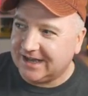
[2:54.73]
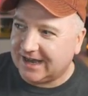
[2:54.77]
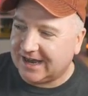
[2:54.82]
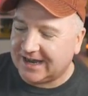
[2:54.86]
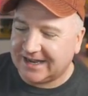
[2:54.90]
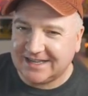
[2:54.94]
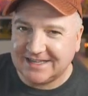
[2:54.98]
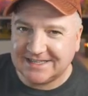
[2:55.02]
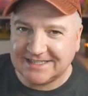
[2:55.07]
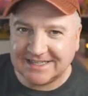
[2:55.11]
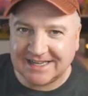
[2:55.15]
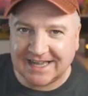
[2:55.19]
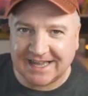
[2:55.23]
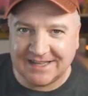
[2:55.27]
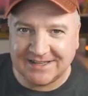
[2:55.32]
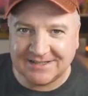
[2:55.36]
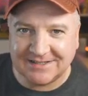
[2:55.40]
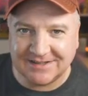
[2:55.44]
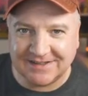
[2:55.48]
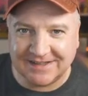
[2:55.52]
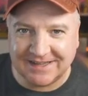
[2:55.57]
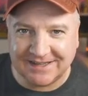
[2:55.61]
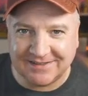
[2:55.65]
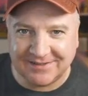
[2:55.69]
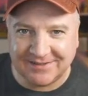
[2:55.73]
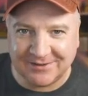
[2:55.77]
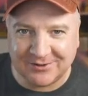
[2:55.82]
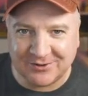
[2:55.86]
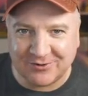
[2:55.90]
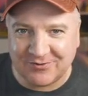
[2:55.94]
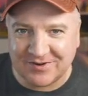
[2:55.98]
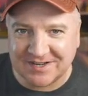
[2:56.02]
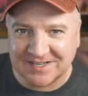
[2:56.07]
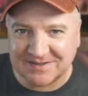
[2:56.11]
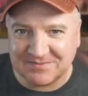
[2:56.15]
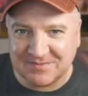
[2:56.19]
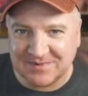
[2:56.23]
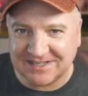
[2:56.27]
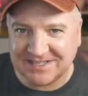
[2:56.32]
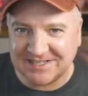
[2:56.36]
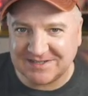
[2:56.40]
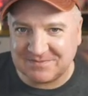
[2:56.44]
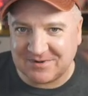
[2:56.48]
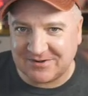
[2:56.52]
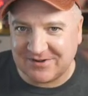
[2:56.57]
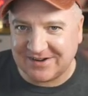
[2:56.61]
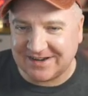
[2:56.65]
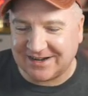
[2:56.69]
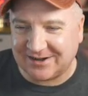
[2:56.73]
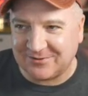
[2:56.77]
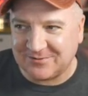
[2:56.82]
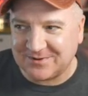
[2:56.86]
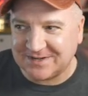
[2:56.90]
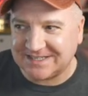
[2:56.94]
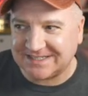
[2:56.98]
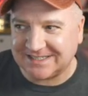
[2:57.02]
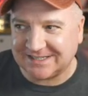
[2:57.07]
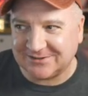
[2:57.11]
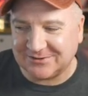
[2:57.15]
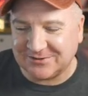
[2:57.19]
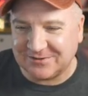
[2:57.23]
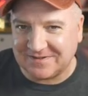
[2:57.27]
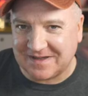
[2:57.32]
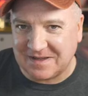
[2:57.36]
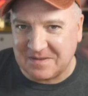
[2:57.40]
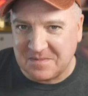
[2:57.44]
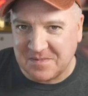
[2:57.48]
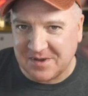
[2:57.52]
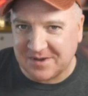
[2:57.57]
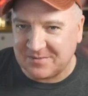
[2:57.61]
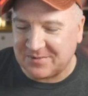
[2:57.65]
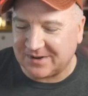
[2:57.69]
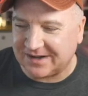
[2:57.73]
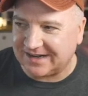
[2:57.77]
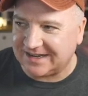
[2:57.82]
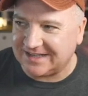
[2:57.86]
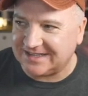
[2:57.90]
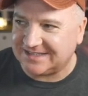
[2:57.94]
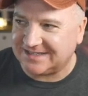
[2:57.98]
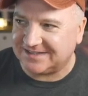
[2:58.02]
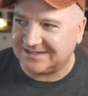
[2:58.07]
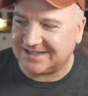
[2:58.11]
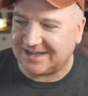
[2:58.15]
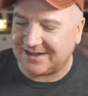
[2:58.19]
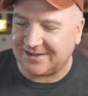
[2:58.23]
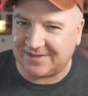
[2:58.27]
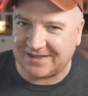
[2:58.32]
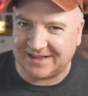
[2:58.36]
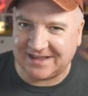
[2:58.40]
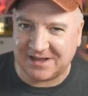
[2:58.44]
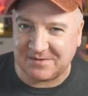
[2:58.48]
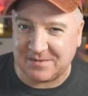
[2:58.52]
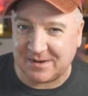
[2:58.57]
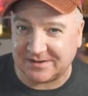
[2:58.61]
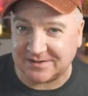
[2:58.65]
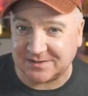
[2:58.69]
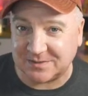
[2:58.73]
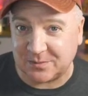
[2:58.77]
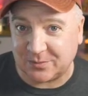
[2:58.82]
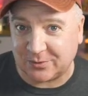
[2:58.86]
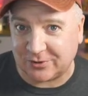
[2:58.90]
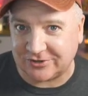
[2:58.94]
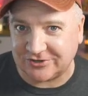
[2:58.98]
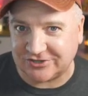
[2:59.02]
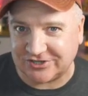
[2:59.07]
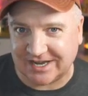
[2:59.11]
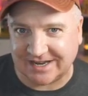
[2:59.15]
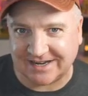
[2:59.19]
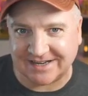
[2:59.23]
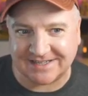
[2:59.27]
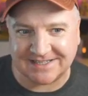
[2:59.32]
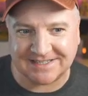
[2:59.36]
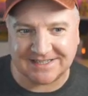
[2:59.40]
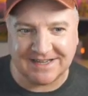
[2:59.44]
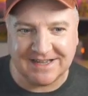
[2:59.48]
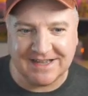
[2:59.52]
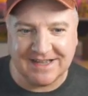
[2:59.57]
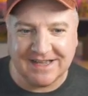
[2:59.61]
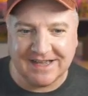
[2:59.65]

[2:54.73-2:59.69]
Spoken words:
I need to get into the Christmas spirit. I know it's still November, but I need to start thinking about some projects.